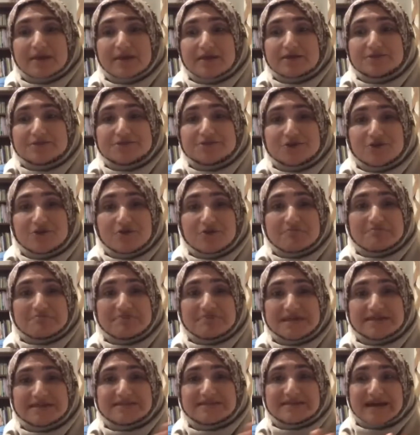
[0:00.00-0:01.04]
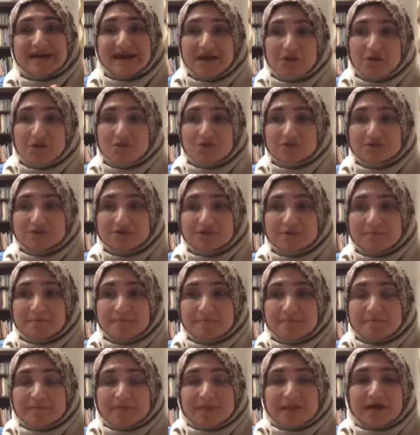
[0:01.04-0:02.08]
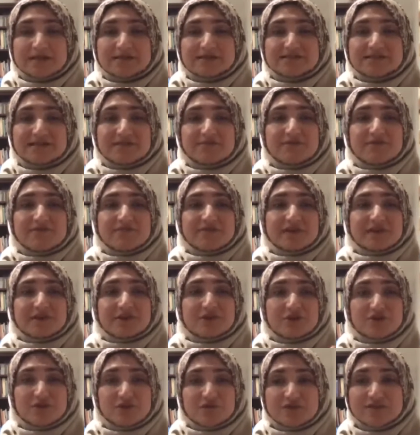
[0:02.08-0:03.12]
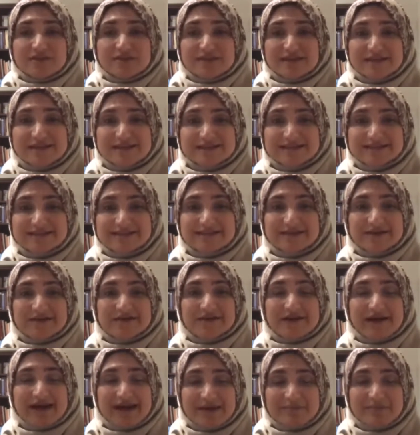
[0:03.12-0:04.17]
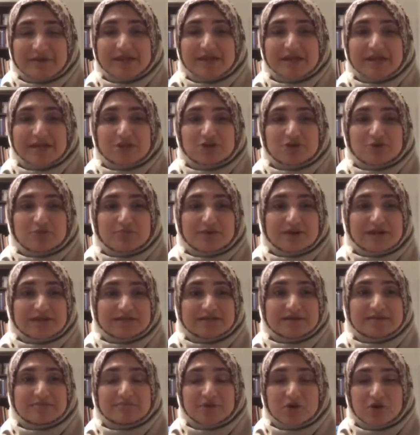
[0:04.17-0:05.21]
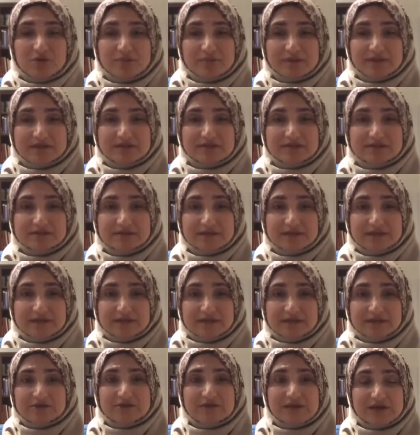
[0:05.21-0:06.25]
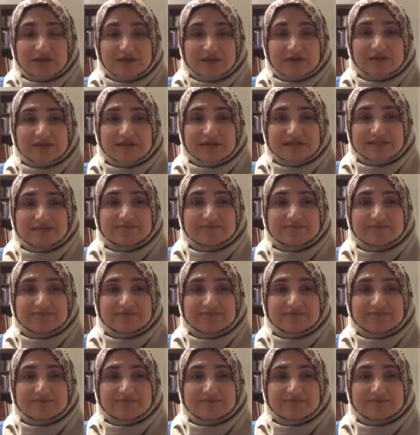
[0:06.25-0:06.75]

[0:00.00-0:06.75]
Don't miss out on some of the cute things that are happening in your present moment. So the other thing is,